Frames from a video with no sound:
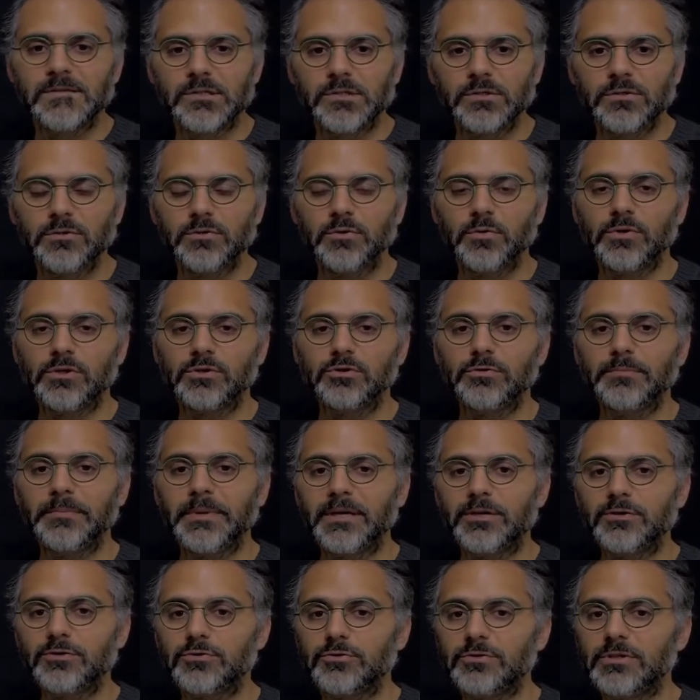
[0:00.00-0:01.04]
you want to make
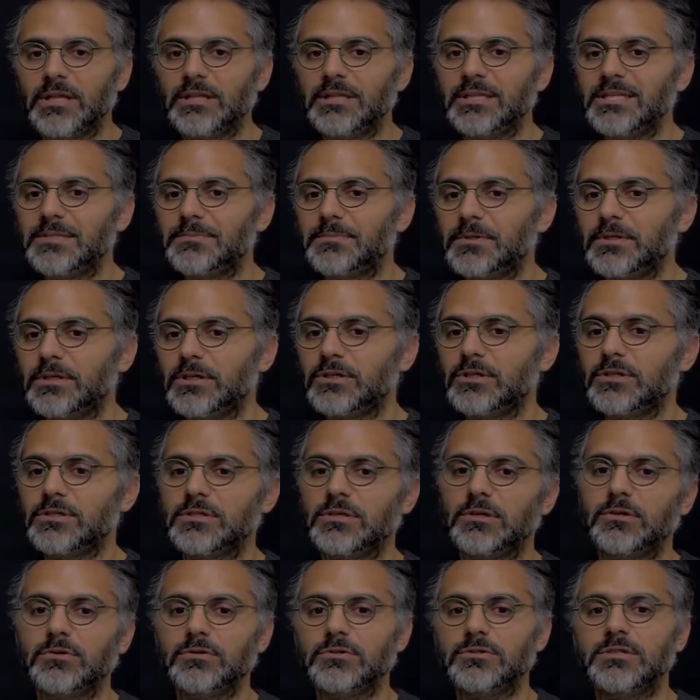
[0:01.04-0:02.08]
sure that these predictions are
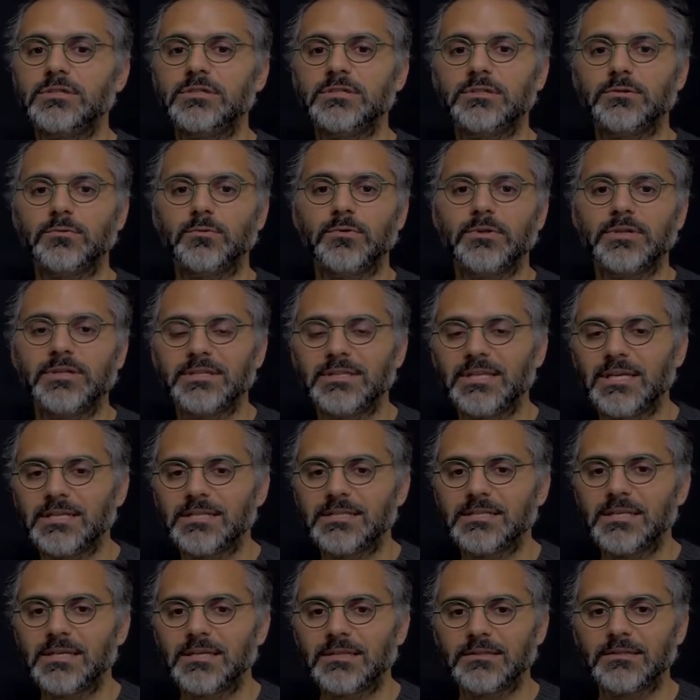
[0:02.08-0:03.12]
consistent with the test
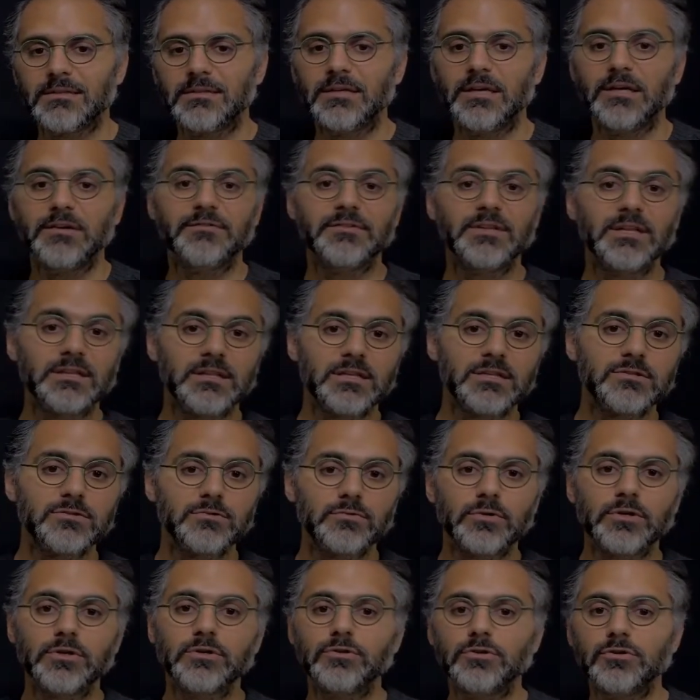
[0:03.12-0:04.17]
set. If that doesn't
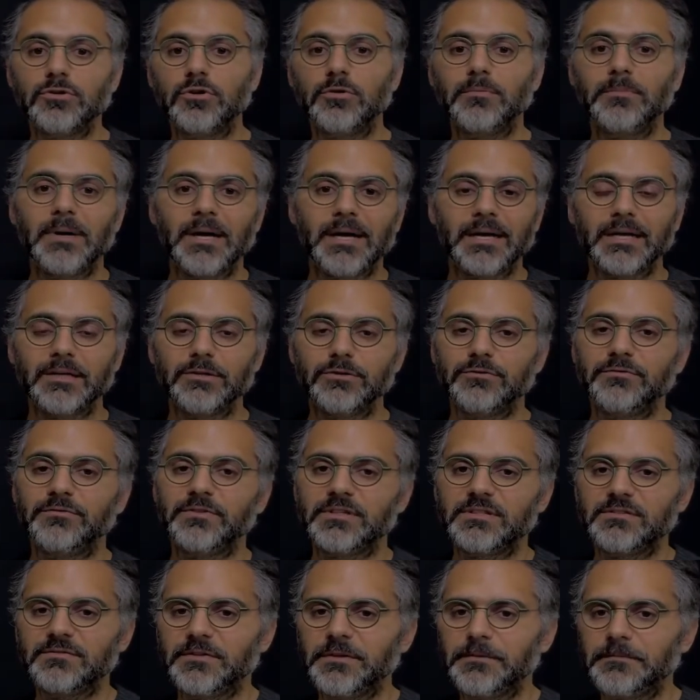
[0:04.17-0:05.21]
work, you go back and you fix
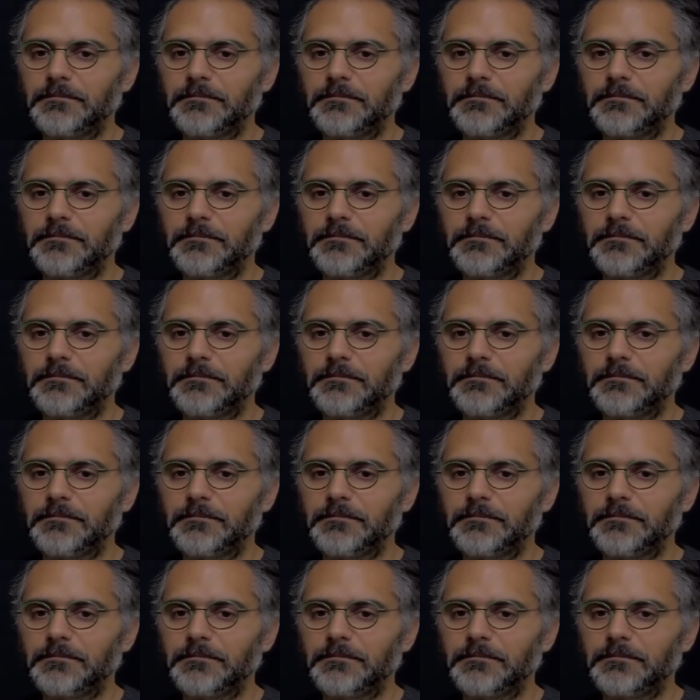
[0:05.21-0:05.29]
phi.